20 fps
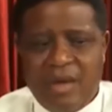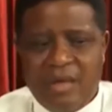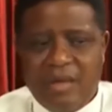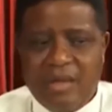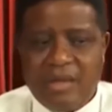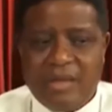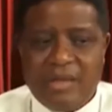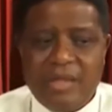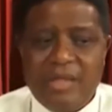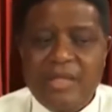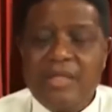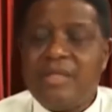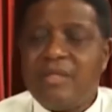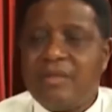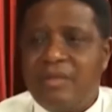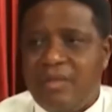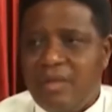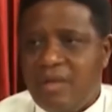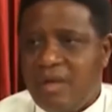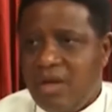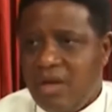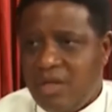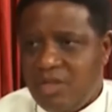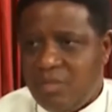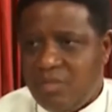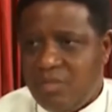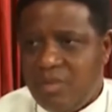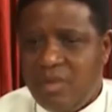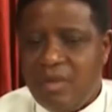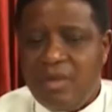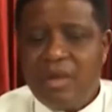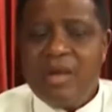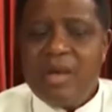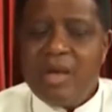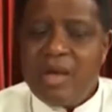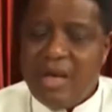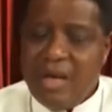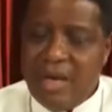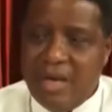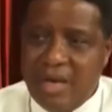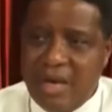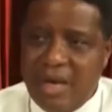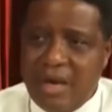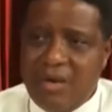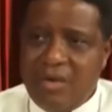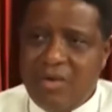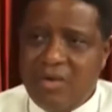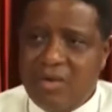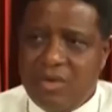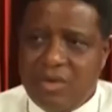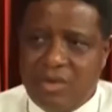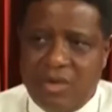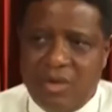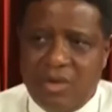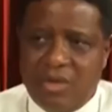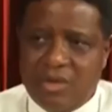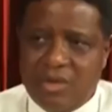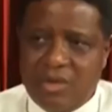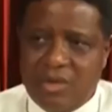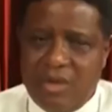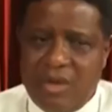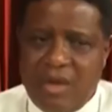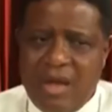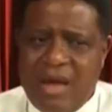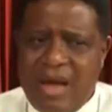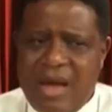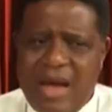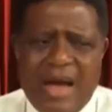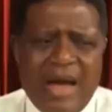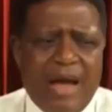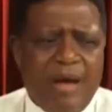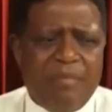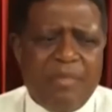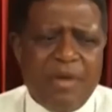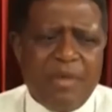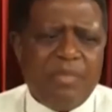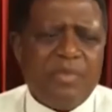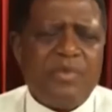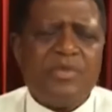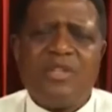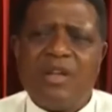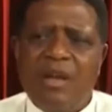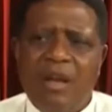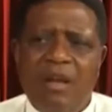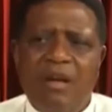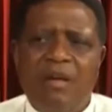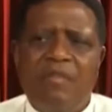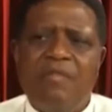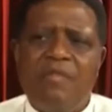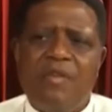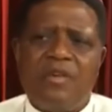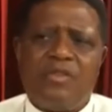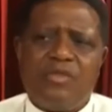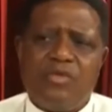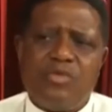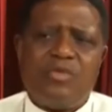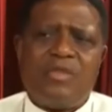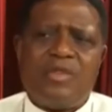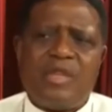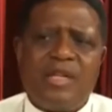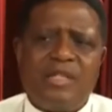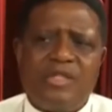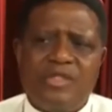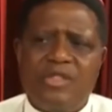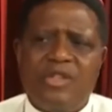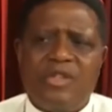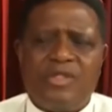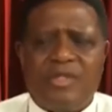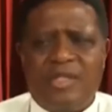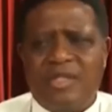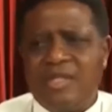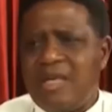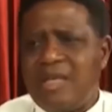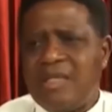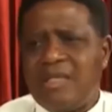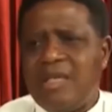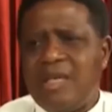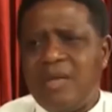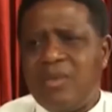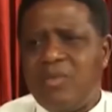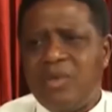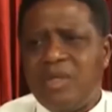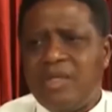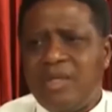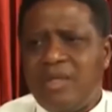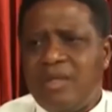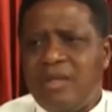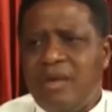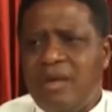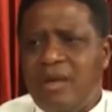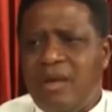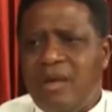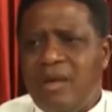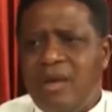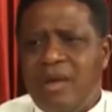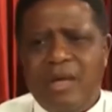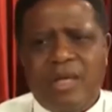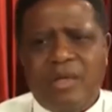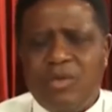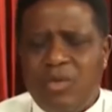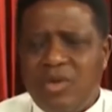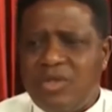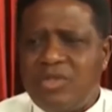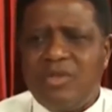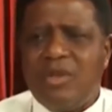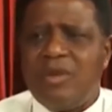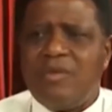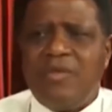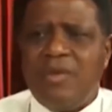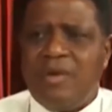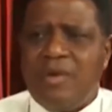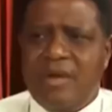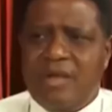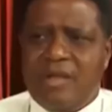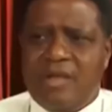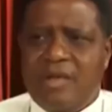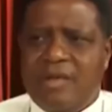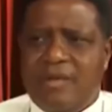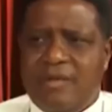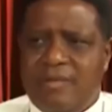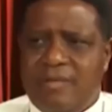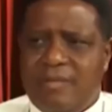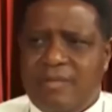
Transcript: the seeds of the gospel mm -hmm. in our own culture. Our people's love for truth and justice and equity, it was not for nothing.